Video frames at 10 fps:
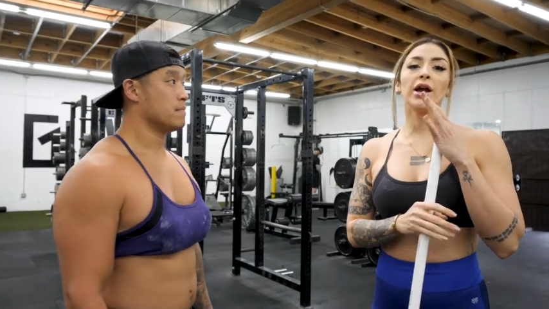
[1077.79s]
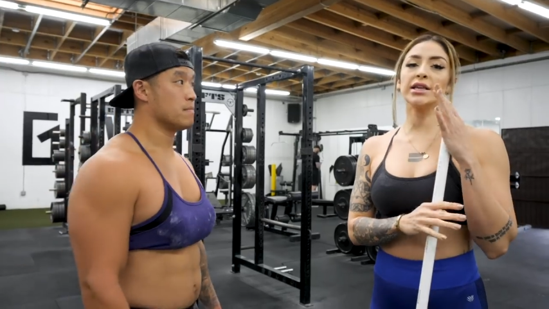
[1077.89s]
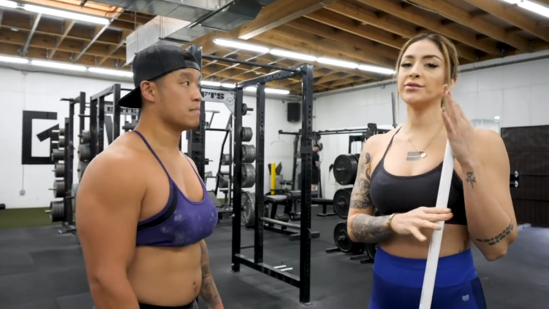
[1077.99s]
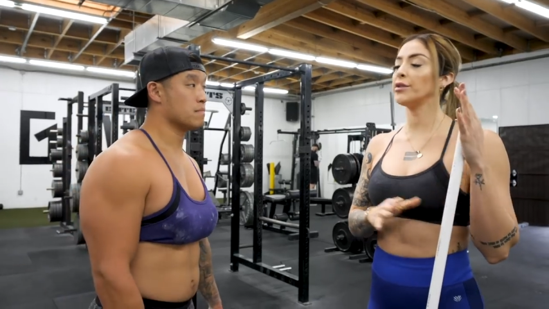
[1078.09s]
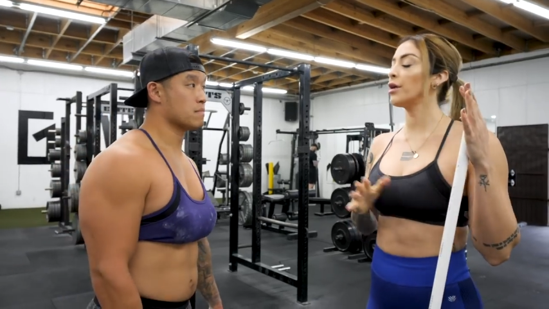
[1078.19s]
Speaker 1: you
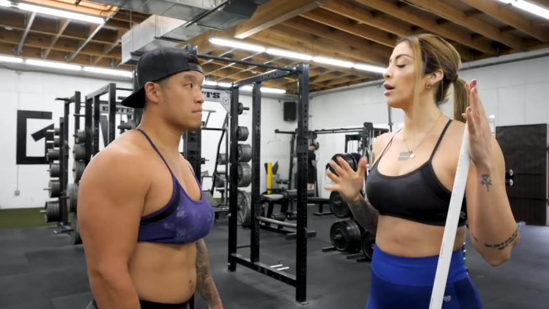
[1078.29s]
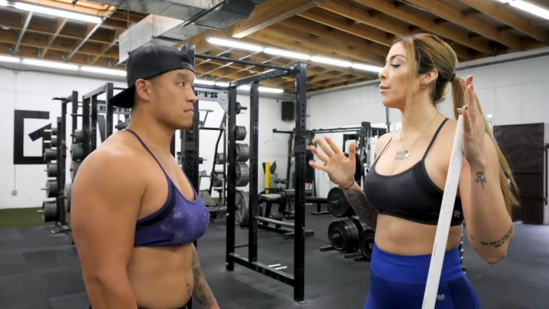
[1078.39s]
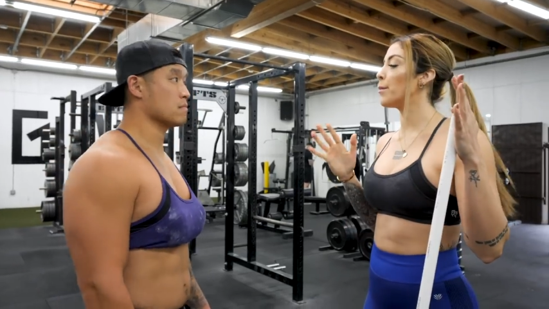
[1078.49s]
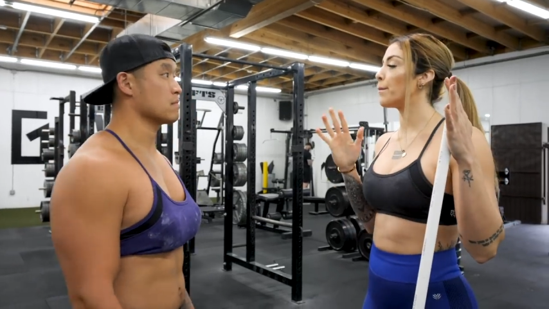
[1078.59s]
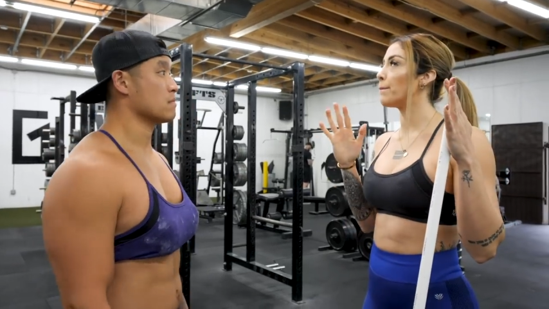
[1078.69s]
guys, for
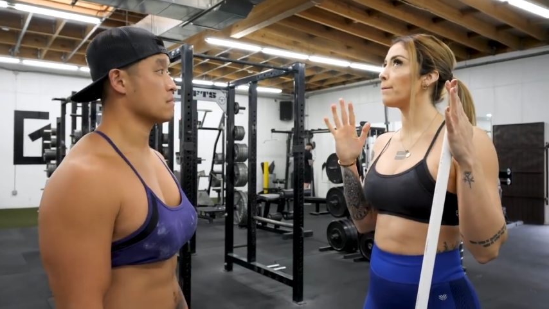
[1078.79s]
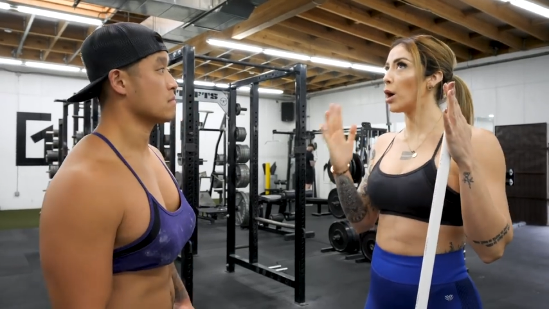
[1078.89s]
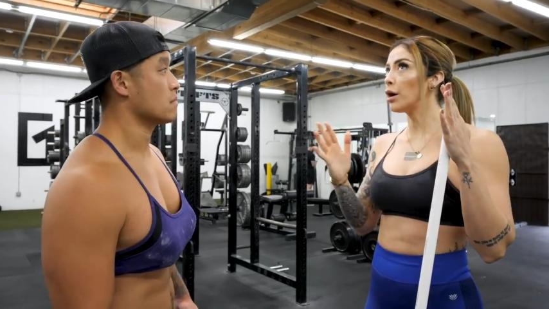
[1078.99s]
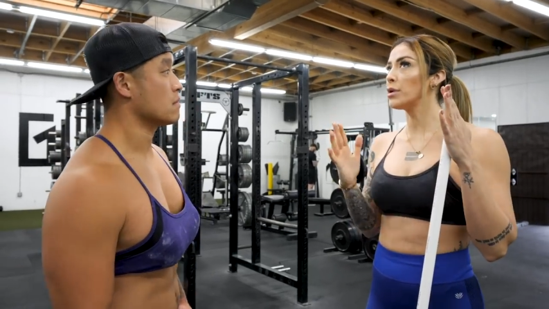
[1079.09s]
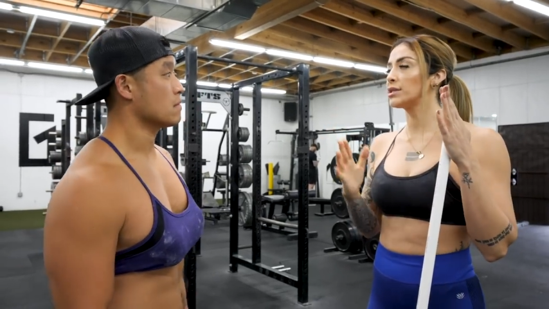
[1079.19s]
the
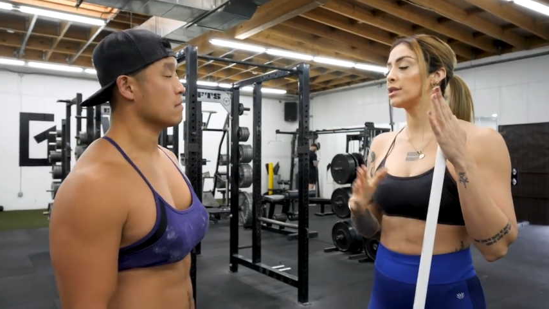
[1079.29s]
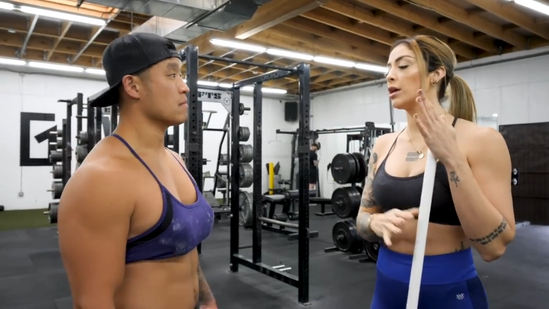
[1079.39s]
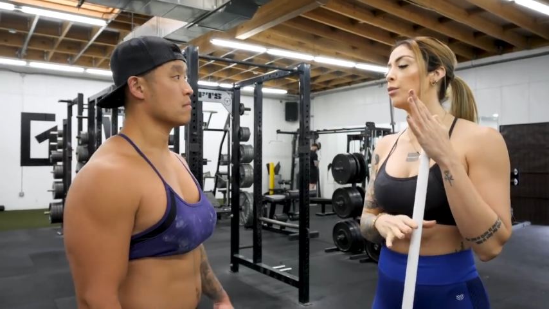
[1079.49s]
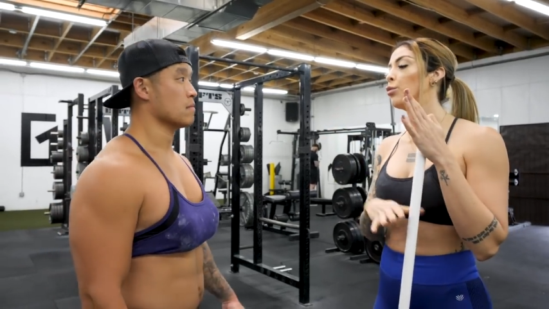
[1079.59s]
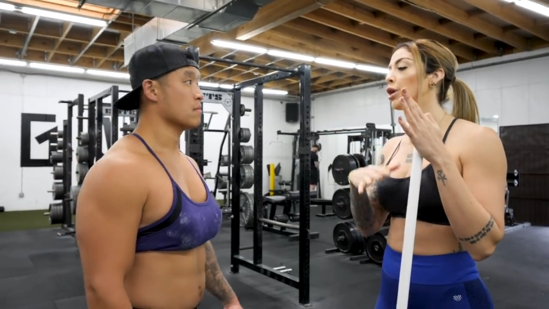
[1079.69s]
bar
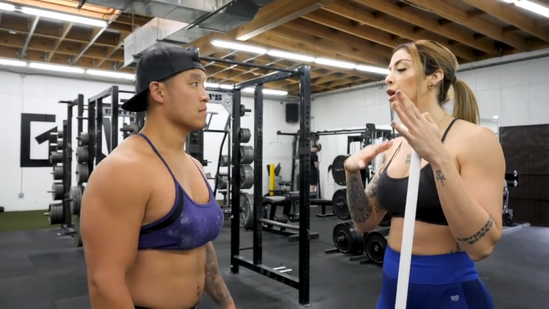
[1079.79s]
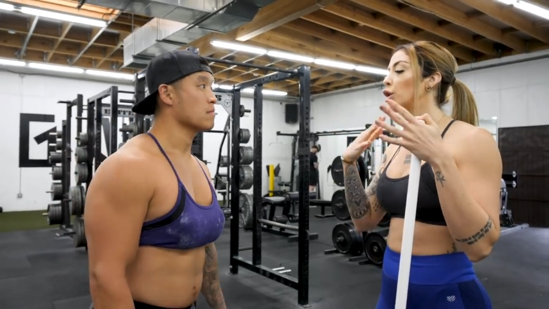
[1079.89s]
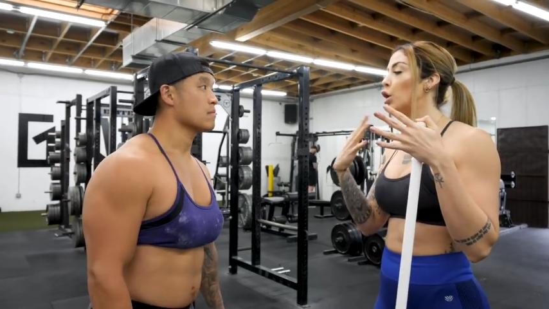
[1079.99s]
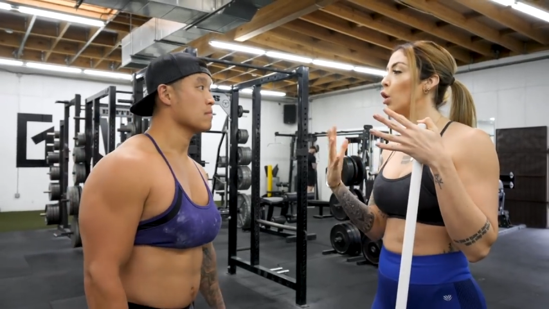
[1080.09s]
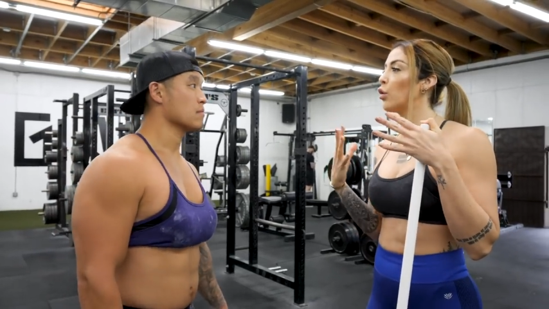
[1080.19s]
muscle up, we're
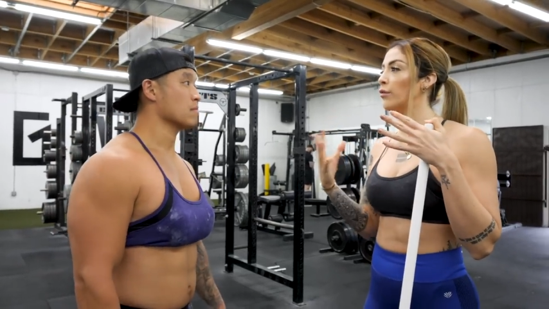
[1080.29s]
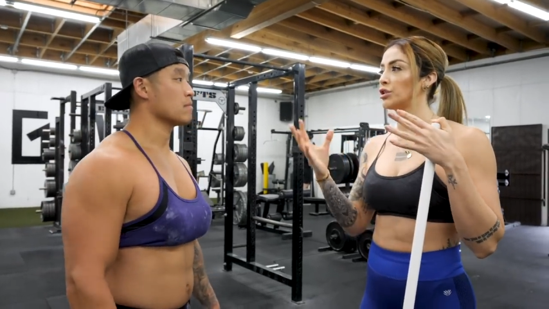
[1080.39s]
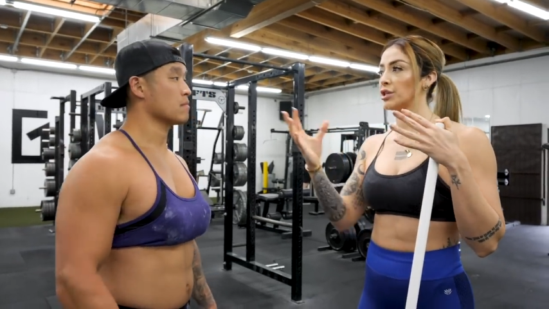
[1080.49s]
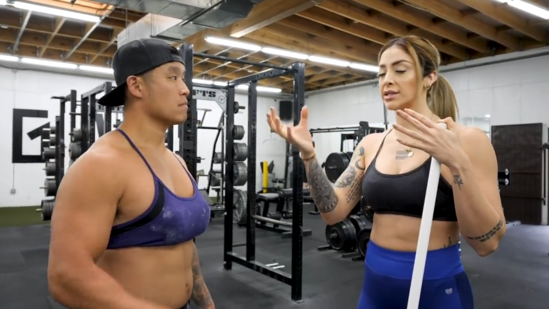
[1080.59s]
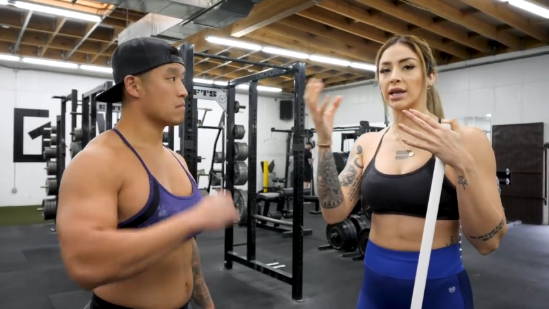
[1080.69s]
gonna go
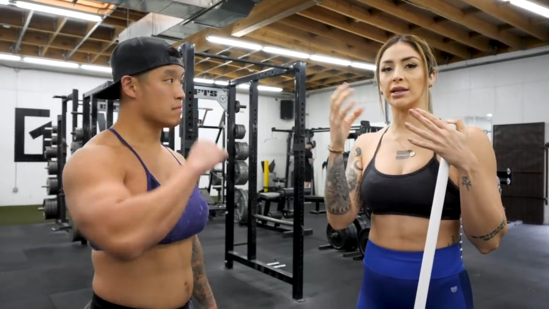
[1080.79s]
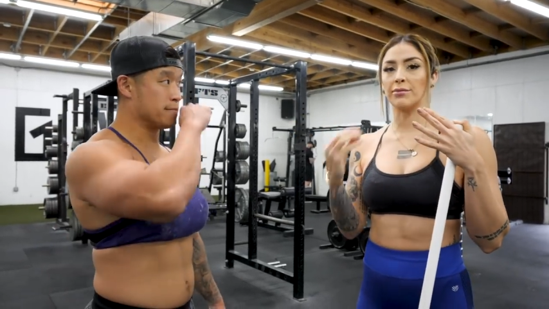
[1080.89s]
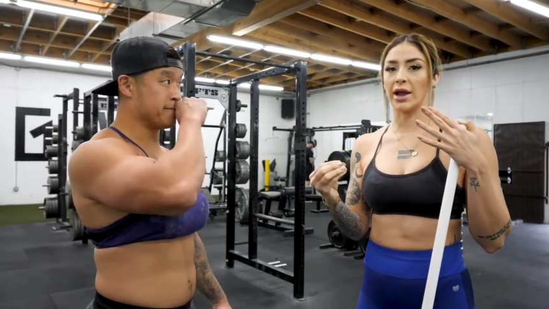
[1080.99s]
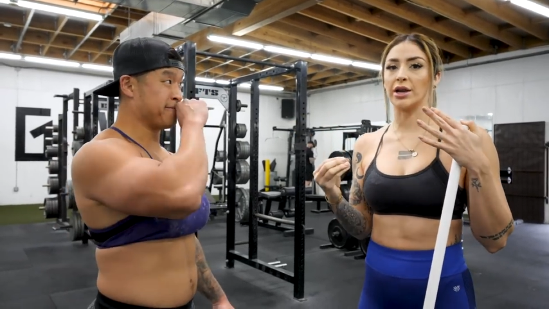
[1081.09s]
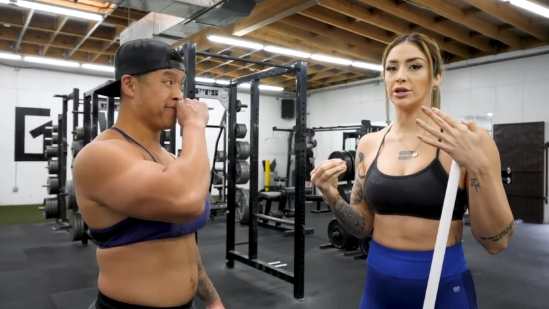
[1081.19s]
over just like
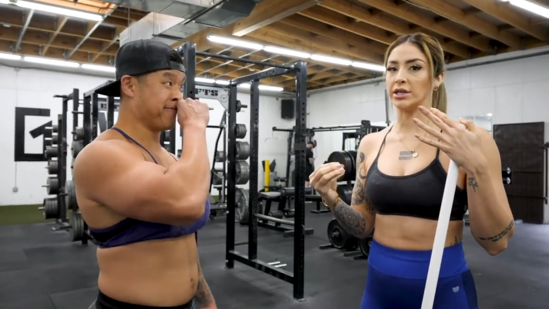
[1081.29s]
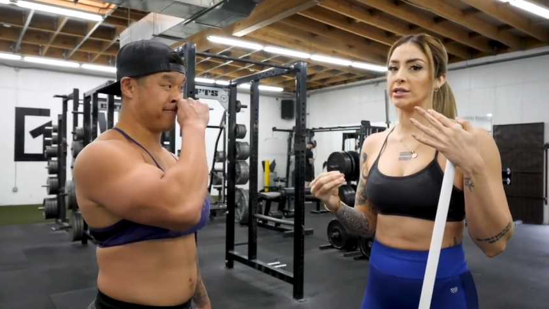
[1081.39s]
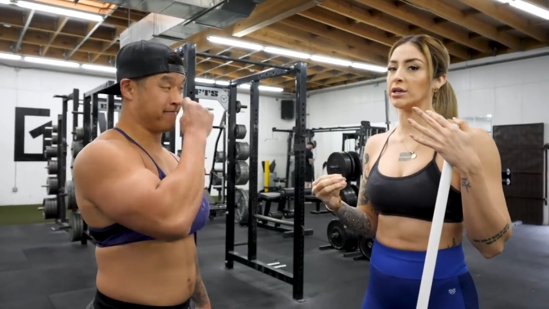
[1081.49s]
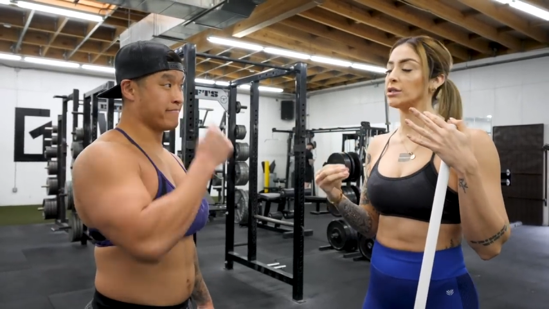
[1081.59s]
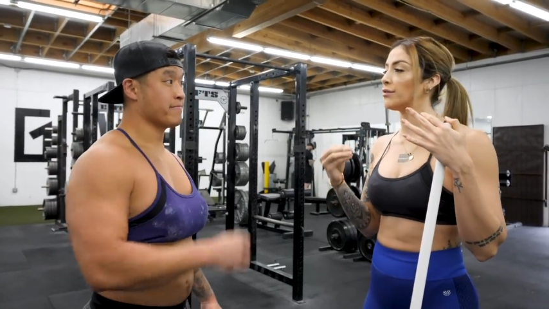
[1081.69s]
the minor
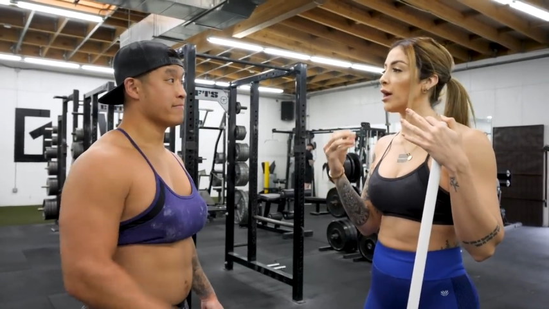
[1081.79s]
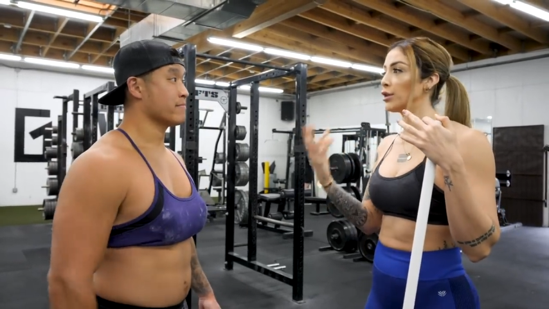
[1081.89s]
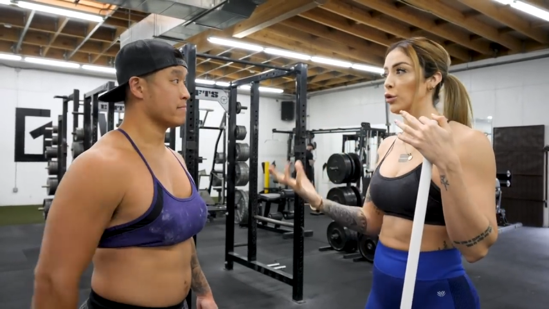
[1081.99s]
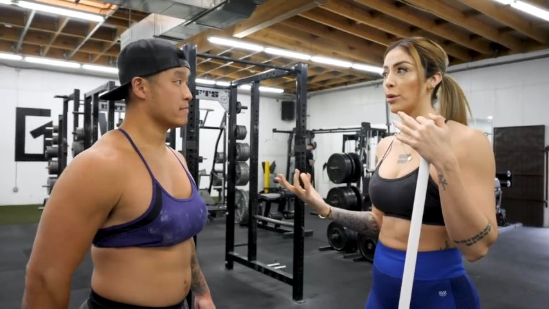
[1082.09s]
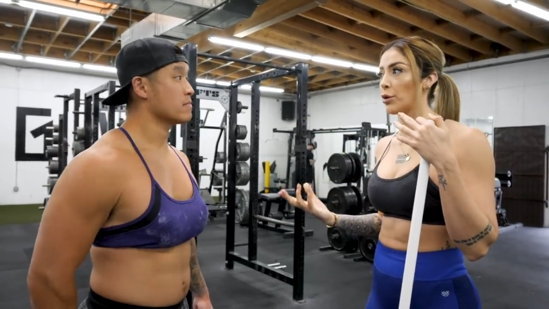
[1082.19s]
details of
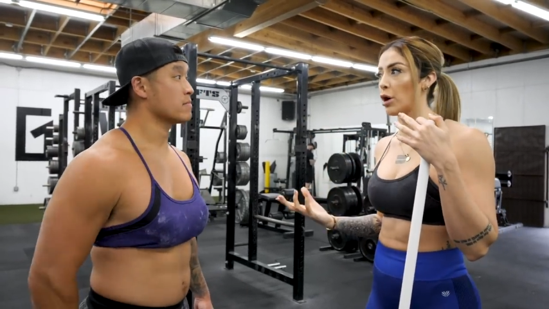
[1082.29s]
how to do it